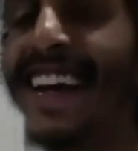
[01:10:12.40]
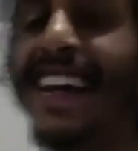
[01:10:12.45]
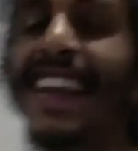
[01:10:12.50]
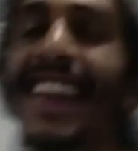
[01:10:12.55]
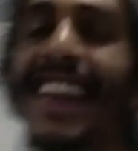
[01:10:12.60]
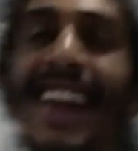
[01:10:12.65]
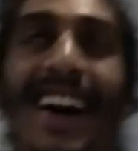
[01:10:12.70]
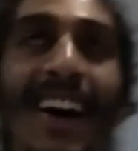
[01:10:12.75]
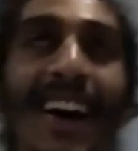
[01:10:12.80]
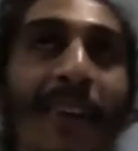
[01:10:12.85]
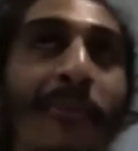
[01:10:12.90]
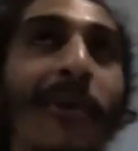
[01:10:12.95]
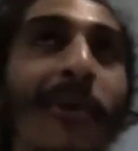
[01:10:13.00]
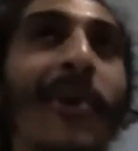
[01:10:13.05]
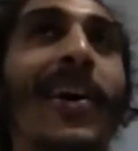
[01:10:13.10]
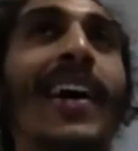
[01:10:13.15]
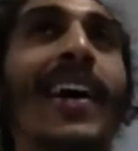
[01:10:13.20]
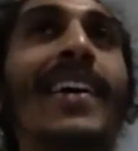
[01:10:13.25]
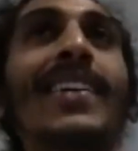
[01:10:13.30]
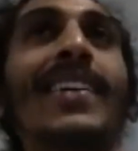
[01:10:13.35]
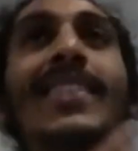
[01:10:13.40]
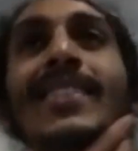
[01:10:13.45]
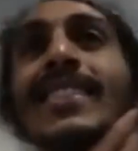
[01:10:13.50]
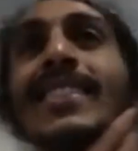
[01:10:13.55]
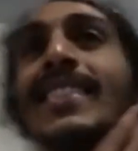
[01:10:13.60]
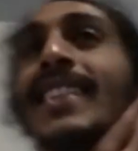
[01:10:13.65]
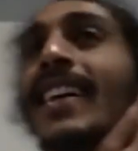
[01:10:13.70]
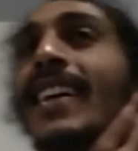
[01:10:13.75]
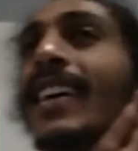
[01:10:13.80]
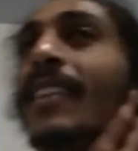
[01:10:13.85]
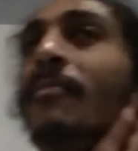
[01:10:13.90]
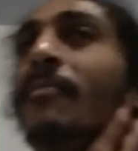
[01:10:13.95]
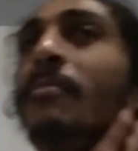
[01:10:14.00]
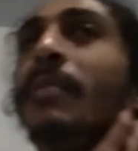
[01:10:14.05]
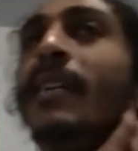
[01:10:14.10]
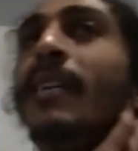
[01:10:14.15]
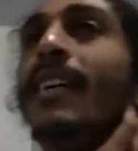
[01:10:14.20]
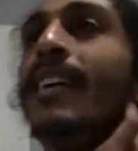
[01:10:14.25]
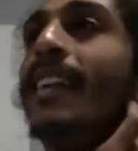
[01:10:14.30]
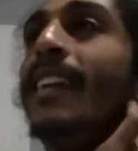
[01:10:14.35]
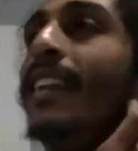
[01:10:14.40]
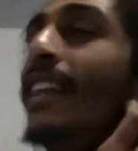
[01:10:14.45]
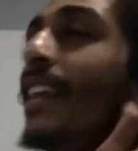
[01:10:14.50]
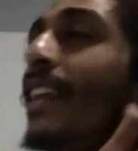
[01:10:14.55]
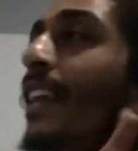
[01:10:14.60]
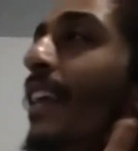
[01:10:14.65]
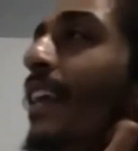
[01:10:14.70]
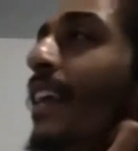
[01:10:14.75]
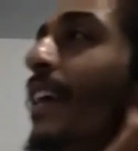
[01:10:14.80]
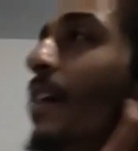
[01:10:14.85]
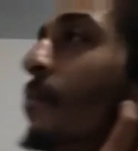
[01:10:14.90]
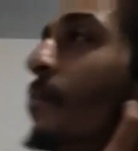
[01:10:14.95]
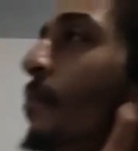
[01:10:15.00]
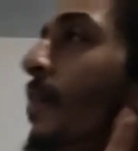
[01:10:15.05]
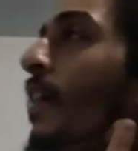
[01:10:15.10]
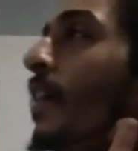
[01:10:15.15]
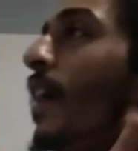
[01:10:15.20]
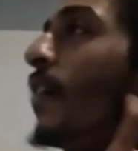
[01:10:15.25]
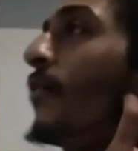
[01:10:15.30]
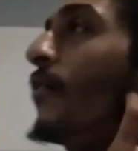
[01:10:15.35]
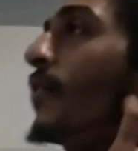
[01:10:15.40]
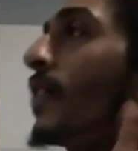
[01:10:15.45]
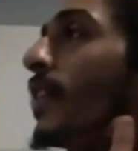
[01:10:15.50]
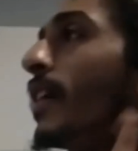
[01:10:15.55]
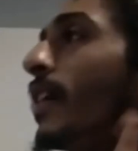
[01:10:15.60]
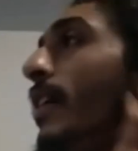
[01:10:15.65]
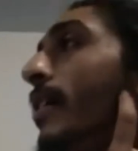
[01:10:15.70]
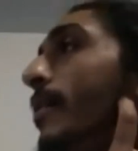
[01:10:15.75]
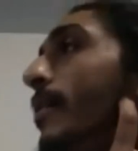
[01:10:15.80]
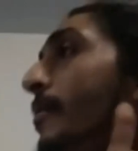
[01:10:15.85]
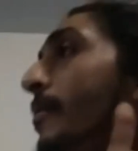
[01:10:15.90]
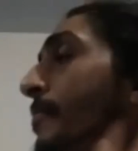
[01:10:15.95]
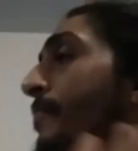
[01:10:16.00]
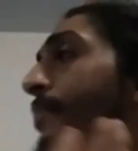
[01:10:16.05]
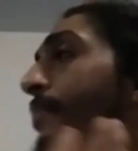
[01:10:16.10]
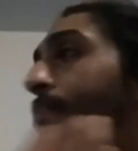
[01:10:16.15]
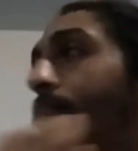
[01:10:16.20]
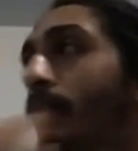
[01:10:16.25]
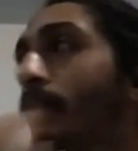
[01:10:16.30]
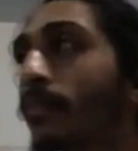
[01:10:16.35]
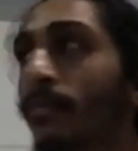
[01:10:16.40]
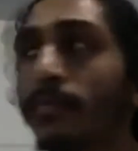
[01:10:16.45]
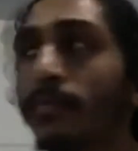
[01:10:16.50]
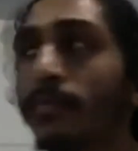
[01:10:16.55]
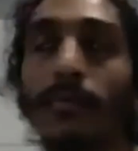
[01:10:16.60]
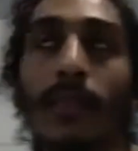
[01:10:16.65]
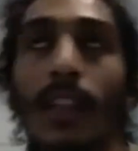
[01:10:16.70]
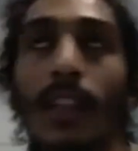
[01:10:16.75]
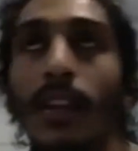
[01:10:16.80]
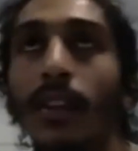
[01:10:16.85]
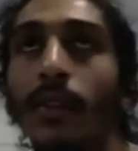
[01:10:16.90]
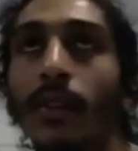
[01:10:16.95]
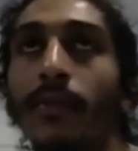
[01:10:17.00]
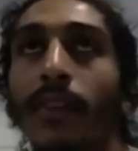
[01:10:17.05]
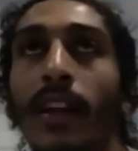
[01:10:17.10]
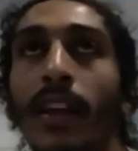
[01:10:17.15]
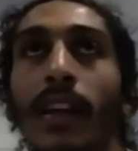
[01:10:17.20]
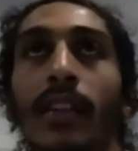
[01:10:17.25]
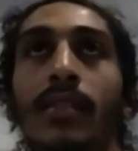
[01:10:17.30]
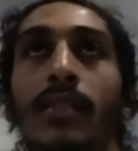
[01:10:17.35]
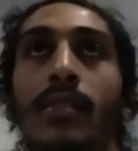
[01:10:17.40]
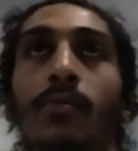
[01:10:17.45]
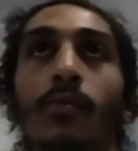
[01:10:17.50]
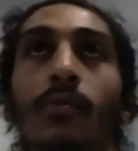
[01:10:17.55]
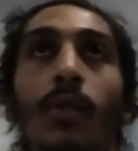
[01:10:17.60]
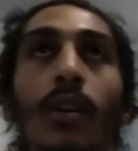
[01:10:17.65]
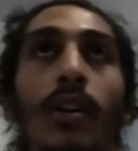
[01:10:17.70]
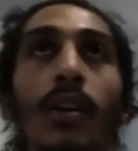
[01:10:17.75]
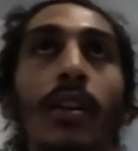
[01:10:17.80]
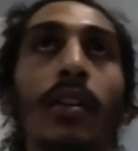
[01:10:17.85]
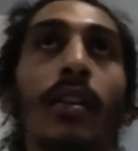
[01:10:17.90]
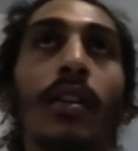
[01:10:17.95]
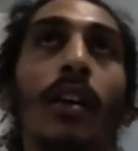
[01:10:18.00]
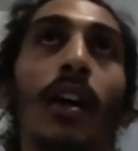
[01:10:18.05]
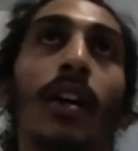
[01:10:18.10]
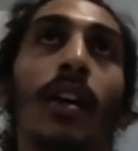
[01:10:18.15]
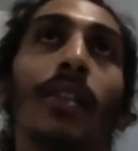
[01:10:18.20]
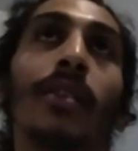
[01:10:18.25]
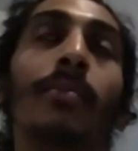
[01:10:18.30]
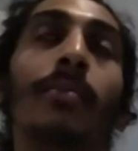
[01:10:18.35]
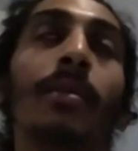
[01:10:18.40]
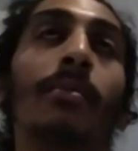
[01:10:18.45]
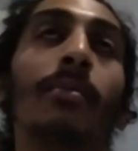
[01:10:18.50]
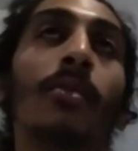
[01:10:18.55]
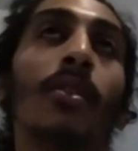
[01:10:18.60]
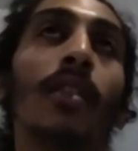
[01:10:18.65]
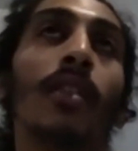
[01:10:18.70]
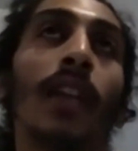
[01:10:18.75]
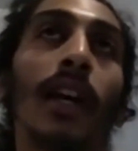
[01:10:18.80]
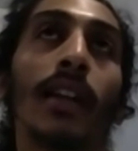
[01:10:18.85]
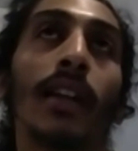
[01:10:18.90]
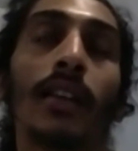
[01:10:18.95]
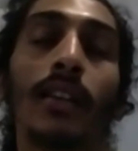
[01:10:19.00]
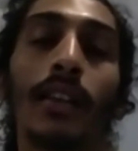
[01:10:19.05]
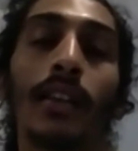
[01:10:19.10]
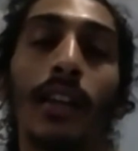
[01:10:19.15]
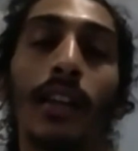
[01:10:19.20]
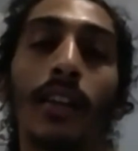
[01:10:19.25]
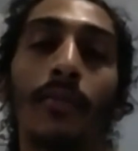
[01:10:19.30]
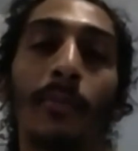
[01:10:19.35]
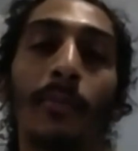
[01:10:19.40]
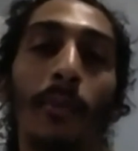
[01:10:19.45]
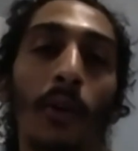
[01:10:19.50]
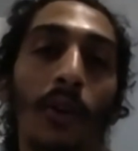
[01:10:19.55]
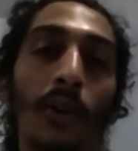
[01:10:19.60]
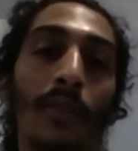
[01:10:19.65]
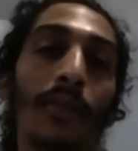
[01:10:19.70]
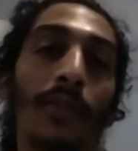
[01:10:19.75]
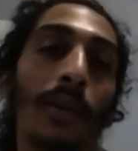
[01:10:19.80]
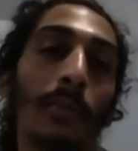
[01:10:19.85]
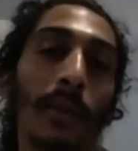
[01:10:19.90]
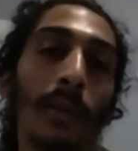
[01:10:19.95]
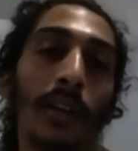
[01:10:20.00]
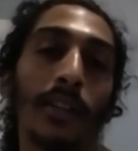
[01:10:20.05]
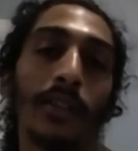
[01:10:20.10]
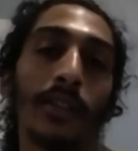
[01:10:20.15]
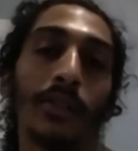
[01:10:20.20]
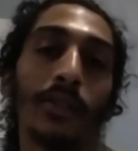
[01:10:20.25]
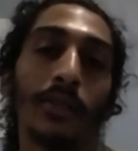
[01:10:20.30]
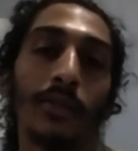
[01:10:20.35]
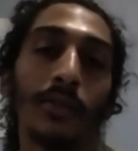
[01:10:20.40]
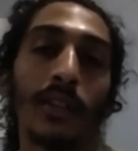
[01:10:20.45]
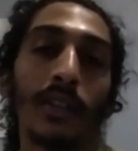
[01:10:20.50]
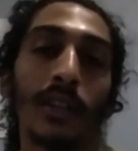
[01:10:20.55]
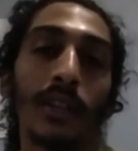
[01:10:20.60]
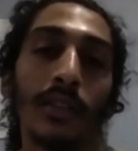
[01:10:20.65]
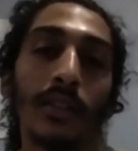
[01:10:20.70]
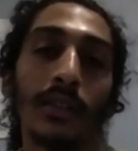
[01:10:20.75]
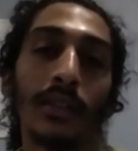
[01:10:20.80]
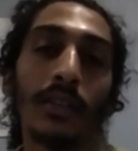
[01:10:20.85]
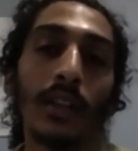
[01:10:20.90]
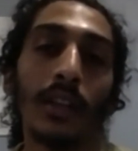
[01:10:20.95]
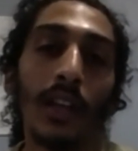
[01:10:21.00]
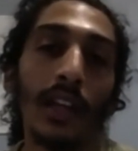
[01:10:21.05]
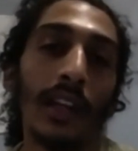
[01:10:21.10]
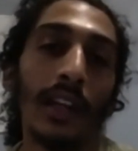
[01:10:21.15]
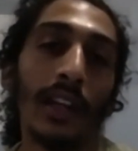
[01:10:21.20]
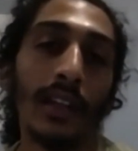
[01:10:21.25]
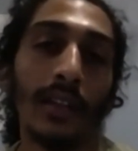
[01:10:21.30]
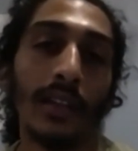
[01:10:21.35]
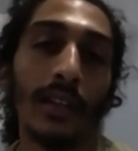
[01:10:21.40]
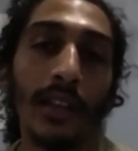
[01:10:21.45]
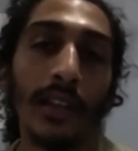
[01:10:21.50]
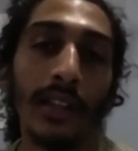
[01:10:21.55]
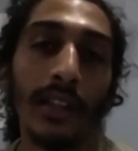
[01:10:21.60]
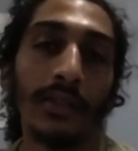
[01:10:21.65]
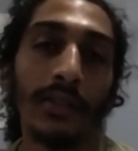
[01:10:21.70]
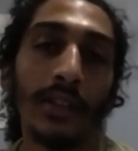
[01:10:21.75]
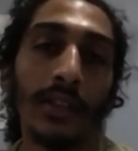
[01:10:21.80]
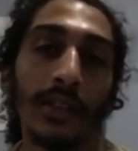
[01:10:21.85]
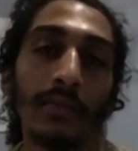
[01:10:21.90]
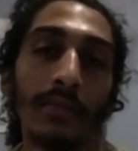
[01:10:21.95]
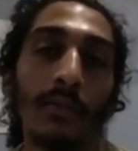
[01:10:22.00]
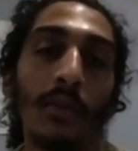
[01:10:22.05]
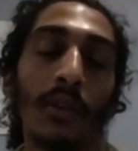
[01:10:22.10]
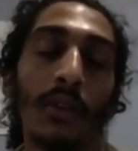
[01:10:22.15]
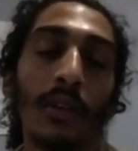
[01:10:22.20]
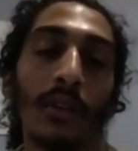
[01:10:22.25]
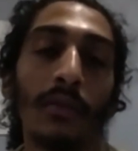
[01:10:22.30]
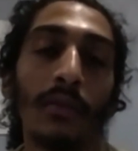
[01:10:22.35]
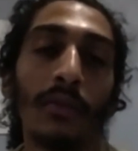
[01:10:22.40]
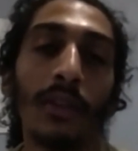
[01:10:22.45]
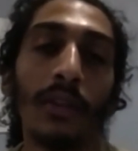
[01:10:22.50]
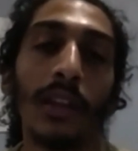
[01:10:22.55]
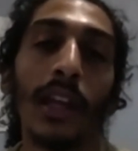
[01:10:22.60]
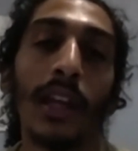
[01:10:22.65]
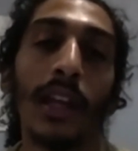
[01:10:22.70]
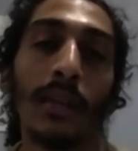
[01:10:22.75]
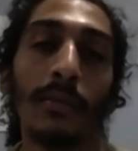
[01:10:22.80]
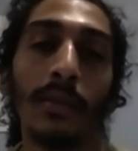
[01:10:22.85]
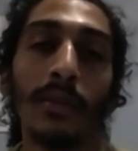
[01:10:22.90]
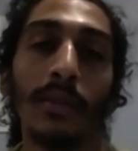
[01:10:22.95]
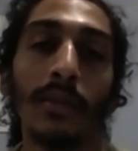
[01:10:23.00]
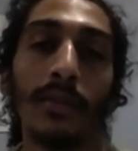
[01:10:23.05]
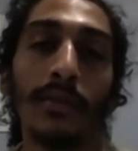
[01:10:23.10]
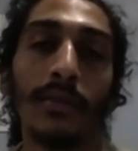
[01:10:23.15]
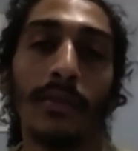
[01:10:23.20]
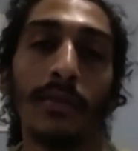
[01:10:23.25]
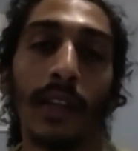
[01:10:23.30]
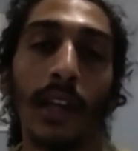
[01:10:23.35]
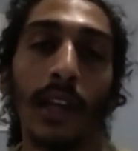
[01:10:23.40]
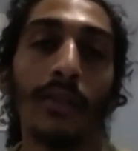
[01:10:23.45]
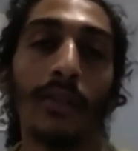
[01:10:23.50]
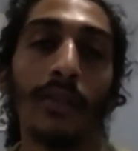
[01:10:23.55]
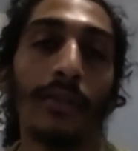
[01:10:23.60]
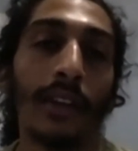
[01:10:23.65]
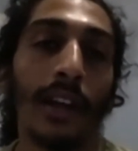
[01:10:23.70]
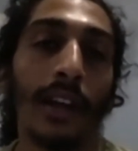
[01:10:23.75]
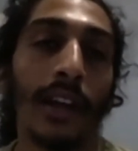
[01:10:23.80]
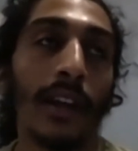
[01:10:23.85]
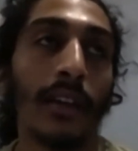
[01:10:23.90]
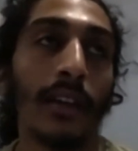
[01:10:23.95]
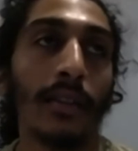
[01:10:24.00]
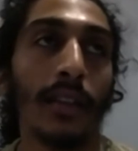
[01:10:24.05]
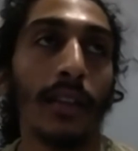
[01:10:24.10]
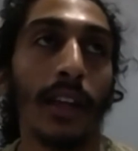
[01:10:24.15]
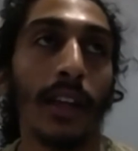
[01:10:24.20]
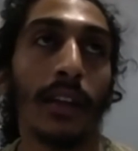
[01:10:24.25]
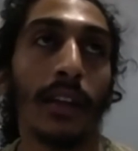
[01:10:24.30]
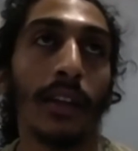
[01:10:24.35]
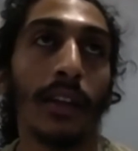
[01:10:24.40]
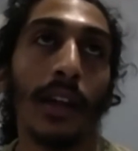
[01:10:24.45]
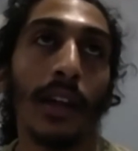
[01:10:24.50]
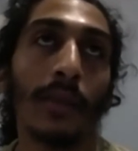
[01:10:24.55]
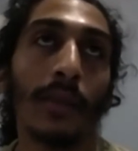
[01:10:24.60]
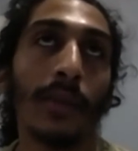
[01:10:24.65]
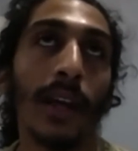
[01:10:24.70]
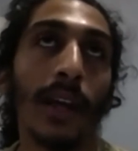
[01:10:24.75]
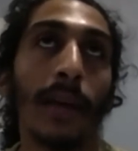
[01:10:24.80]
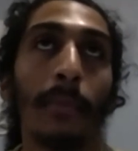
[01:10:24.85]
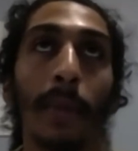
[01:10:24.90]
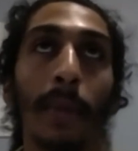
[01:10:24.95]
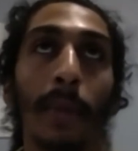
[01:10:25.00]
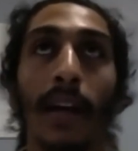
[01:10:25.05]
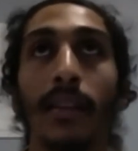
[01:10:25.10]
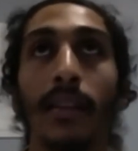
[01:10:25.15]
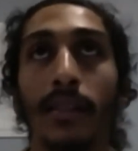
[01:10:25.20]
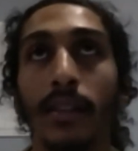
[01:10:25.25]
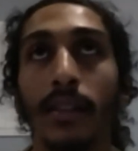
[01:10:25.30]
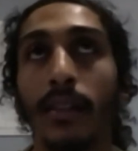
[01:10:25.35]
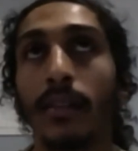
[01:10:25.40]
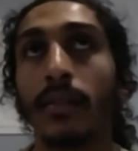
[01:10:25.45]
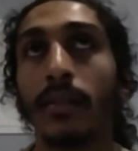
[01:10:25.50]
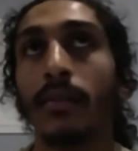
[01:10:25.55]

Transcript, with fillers: uh, bro, I co-sign, but but I feel like the fans in one, they'll be more likely to give more of their money too because it, it's just more relatable. Like over here, like yeah, we got boxing,